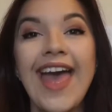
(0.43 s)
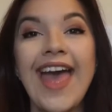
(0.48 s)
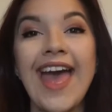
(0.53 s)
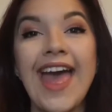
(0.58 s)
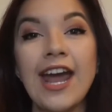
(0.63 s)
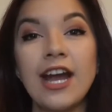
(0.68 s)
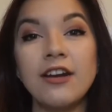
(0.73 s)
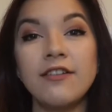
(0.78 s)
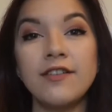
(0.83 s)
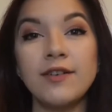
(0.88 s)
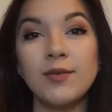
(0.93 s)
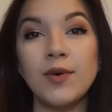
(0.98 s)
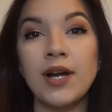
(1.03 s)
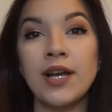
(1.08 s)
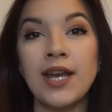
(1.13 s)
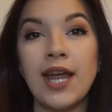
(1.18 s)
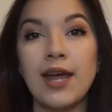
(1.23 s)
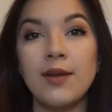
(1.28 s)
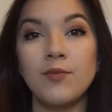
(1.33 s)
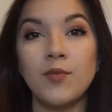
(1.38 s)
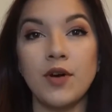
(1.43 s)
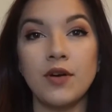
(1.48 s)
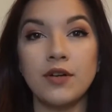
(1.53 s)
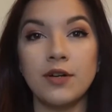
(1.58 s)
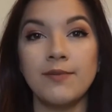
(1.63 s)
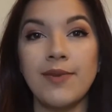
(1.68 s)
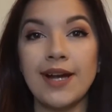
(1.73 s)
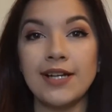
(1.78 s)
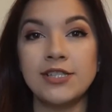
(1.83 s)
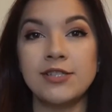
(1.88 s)
Hey everyone and
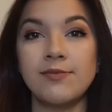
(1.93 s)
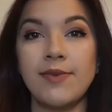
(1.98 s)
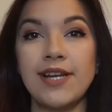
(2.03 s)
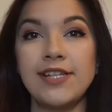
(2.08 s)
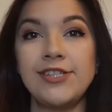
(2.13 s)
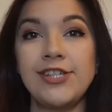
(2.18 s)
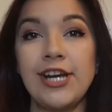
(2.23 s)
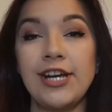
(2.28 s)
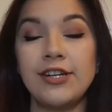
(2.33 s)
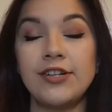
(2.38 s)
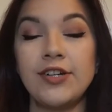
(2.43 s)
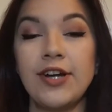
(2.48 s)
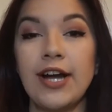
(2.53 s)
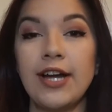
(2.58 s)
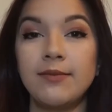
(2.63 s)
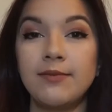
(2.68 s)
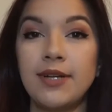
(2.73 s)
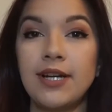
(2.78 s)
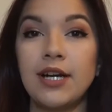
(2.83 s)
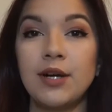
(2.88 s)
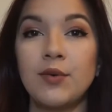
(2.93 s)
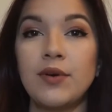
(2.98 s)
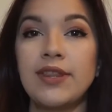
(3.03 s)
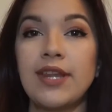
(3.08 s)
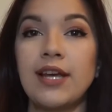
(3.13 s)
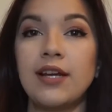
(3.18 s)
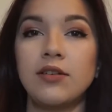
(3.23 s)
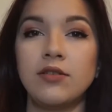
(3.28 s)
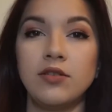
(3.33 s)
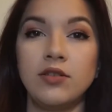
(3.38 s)
welcome back to my channel. I'm here with
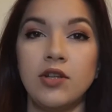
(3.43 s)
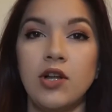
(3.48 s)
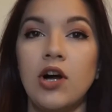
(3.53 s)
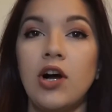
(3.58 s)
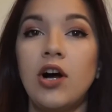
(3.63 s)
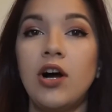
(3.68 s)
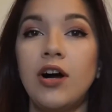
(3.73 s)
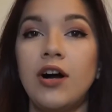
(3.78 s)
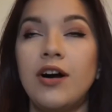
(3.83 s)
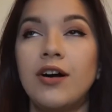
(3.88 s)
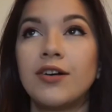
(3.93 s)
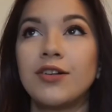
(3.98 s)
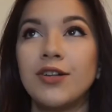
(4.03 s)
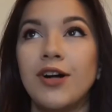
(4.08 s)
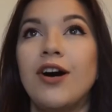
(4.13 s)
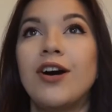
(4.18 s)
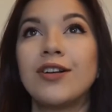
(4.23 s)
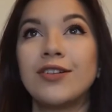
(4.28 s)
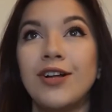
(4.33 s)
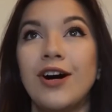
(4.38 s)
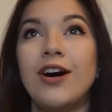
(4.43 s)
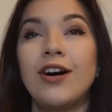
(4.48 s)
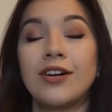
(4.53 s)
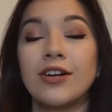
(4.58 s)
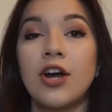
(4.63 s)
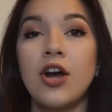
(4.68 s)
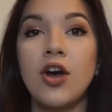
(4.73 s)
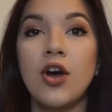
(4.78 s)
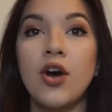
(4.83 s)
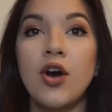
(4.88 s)
a long, long,
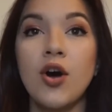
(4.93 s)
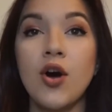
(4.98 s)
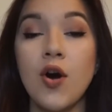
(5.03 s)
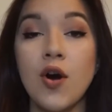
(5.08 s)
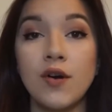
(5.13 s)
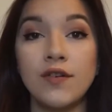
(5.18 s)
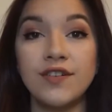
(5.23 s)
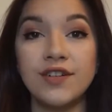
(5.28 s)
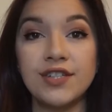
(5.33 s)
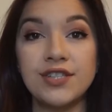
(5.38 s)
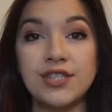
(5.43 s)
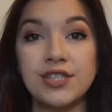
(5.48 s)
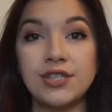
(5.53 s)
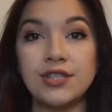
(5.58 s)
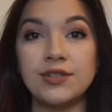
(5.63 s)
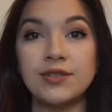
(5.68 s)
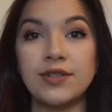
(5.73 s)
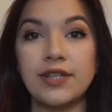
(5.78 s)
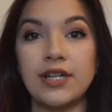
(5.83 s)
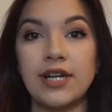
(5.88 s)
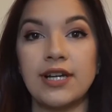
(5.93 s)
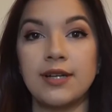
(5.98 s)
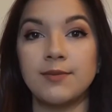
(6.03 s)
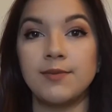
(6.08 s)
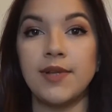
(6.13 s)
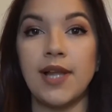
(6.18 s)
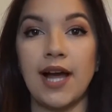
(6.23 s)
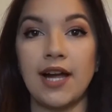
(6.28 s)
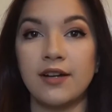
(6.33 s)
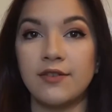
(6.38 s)
long overdue like
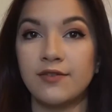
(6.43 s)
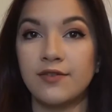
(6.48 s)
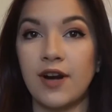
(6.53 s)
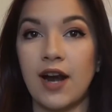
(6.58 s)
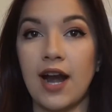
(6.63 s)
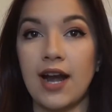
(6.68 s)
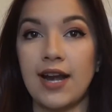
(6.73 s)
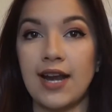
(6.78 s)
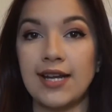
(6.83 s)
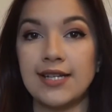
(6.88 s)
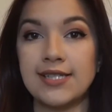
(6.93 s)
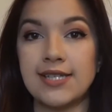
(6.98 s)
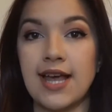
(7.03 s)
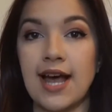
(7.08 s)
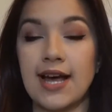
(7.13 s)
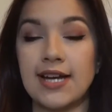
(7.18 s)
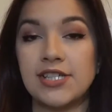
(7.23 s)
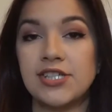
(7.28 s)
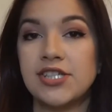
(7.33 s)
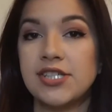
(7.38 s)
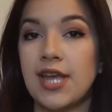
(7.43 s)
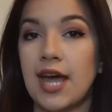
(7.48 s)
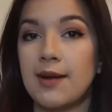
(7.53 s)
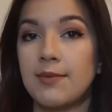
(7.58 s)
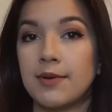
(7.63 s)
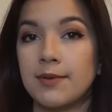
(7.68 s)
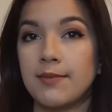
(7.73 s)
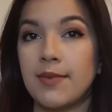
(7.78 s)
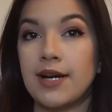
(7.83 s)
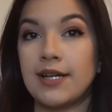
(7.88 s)
Black Friday slash
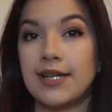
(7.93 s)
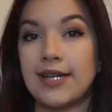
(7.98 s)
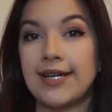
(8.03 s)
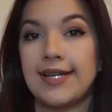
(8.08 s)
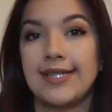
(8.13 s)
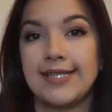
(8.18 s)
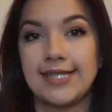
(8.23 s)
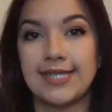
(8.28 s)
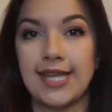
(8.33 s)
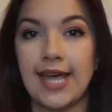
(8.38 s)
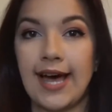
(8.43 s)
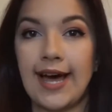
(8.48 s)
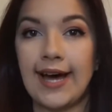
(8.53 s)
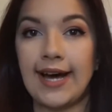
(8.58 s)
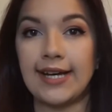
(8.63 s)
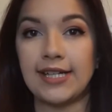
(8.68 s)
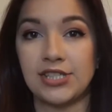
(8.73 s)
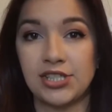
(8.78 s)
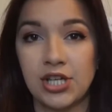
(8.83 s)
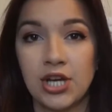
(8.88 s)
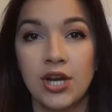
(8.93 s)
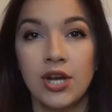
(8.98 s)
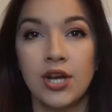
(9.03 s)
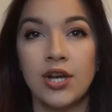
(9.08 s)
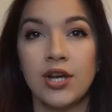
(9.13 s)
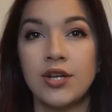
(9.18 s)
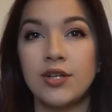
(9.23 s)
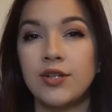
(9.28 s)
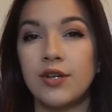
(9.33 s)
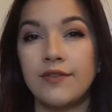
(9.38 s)
Cyber Monday slash
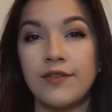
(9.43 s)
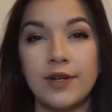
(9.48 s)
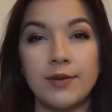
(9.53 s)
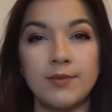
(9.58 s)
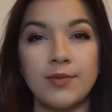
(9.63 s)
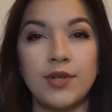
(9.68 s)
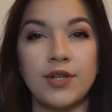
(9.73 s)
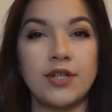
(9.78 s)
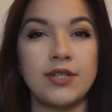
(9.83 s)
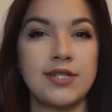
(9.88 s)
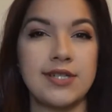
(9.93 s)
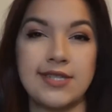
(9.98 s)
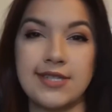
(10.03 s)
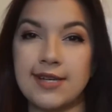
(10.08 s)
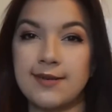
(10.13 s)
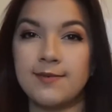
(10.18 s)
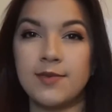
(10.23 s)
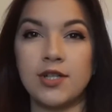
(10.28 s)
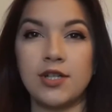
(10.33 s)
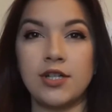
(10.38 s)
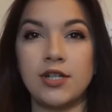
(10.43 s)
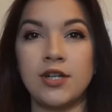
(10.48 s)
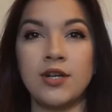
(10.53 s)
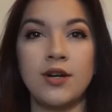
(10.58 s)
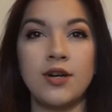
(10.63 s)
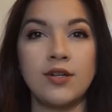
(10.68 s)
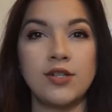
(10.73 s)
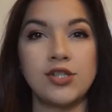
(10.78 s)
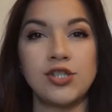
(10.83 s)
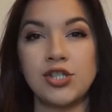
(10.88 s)
November, December
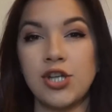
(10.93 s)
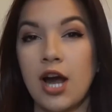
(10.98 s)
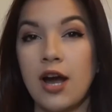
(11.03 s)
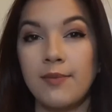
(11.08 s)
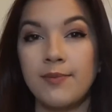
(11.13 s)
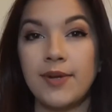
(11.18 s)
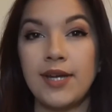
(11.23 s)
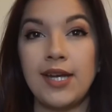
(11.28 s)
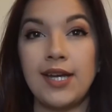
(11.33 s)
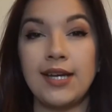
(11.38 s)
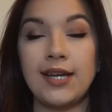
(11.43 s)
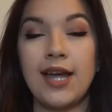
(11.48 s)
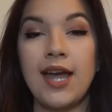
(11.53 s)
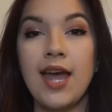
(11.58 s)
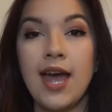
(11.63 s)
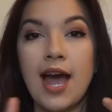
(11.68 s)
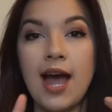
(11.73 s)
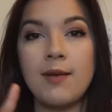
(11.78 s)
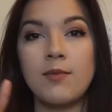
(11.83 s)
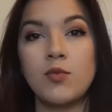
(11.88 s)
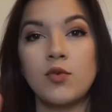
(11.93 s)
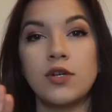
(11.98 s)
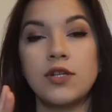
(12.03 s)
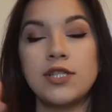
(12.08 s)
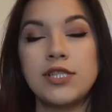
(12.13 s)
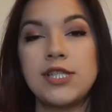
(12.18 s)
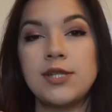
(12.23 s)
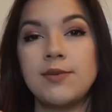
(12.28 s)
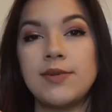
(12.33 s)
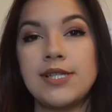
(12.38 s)
shopping. I'm
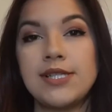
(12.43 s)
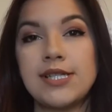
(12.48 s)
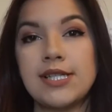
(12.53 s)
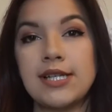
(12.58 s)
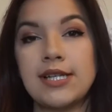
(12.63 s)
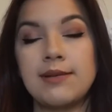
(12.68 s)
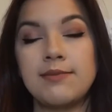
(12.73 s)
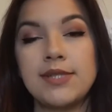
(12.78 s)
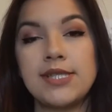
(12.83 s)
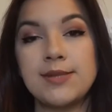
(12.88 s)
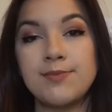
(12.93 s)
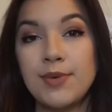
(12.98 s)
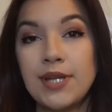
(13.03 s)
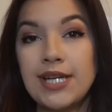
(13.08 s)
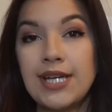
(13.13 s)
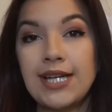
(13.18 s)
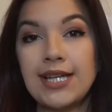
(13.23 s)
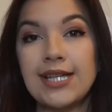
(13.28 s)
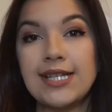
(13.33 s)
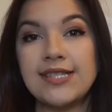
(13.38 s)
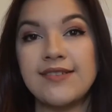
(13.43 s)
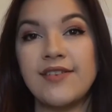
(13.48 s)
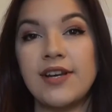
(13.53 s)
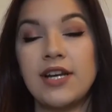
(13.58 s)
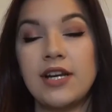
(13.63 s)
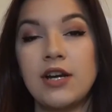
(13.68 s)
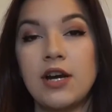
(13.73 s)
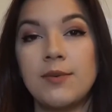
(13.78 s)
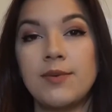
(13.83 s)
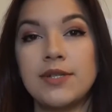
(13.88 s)
going to be splitting this
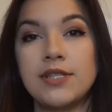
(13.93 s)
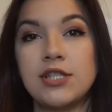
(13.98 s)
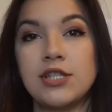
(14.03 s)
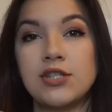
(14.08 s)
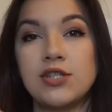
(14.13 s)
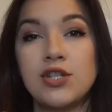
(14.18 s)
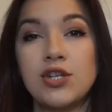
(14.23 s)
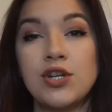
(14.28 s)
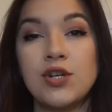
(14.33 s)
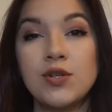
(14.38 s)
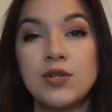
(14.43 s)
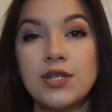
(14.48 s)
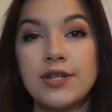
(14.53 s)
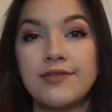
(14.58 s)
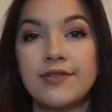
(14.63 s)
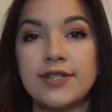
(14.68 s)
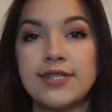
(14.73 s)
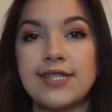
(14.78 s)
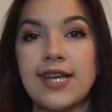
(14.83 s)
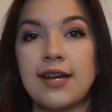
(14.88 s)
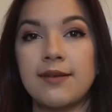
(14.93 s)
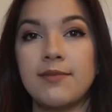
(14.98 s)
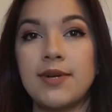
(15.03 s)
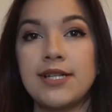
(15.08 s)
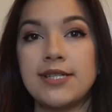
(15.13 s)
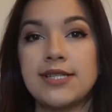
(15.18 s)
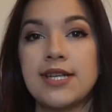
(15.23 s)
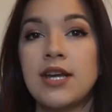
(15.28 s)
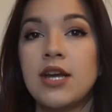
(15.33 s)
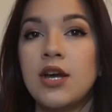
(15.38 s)
video up into two different
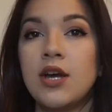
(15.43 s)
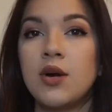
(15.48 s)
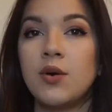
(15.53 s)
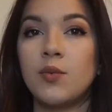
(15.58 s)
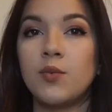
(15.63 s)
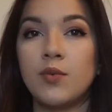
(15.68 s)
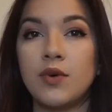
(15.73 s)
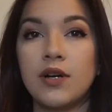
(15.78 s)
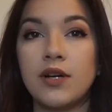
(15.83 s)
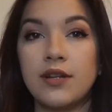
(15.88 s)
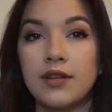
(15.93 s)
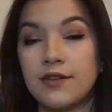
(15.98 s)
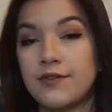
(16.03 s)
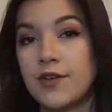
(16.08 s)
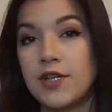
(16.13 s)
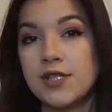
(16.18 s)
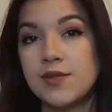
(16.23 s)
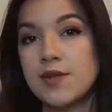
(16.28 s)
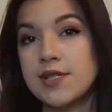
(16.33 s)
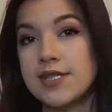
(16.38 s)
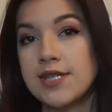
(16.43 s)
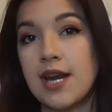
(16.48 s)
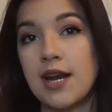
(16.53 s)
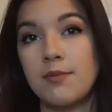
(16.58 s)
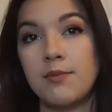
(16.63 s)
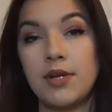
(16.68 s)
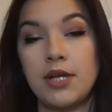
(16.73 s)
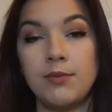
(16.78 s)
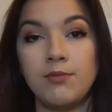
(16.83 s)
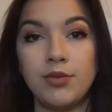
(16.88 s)
segments. One, the first one's going
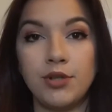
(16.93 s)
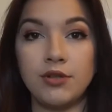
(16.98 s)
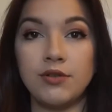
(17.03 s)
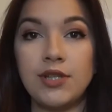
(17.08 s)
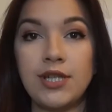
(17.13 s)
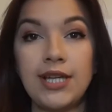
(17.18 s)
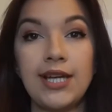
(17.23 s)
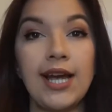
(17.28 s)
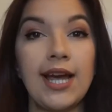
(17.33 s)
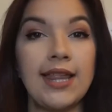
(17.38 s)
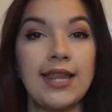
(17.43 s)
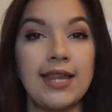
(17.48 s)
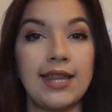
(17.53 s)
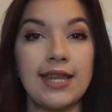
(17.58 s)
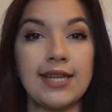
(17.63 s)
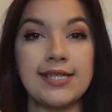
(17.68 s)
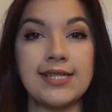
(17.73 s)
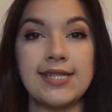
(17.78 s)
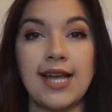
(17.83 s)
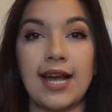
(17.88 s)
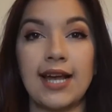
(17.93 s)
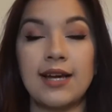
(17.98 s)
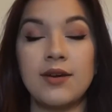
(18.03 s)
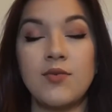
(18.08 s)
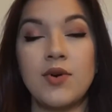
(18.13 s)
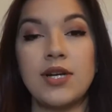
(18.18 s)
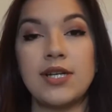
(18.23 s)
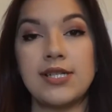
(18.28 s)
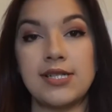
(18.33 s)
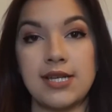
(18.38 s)
to be beauty and then the second
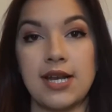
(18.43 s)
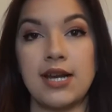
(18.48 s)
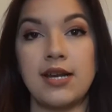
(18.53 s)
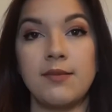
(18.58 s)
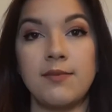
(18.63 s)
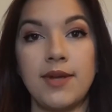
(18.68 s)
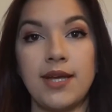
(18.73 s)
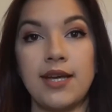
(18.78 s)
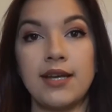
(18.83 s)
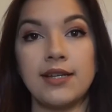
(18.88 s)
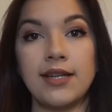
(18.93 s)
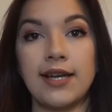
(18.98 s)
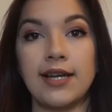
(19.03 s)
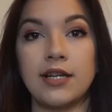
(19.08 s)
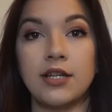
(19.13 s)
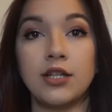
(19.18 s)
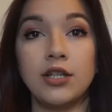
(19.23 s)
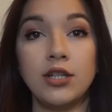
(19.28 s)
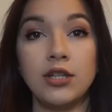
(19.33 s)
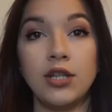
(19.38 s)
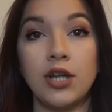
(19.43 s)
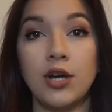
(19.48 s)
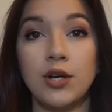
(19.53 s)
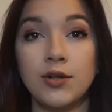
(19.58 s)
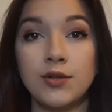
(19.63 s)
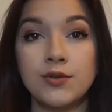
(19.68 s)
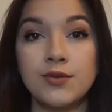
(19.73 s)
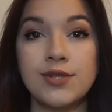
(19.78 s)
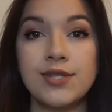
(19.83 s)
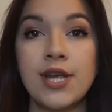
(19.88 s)
one is going to be like
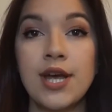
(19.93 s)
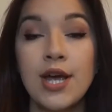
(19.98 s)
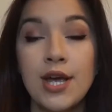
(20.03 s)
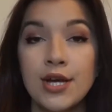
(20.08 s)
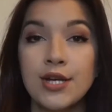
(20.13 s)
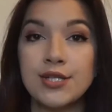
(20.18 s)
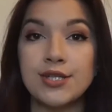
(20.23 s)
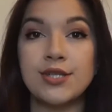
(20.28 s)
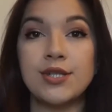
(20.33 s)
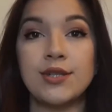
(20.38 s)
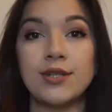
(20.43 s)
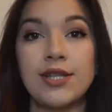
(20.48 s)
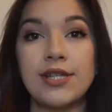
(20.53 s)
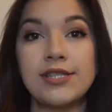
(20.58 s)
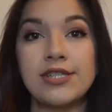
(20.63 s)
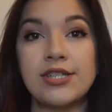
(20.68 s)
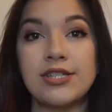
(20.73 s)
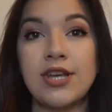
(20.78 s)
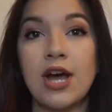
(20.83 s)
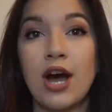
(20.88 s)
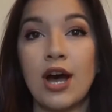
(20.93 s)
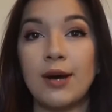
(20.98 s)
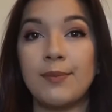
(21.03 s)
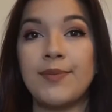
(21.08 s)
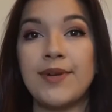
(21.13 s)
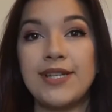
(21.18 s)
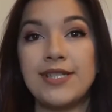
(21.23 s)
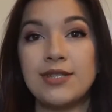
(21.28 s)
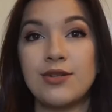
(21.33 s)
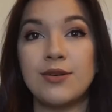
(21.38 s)
clothes. So let's just
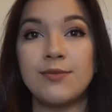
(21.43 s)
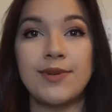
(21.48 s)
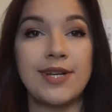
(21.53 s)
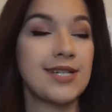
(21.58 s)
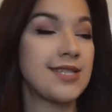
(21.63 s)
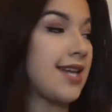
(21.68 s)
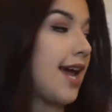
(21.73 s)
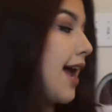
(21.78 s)
hop into it because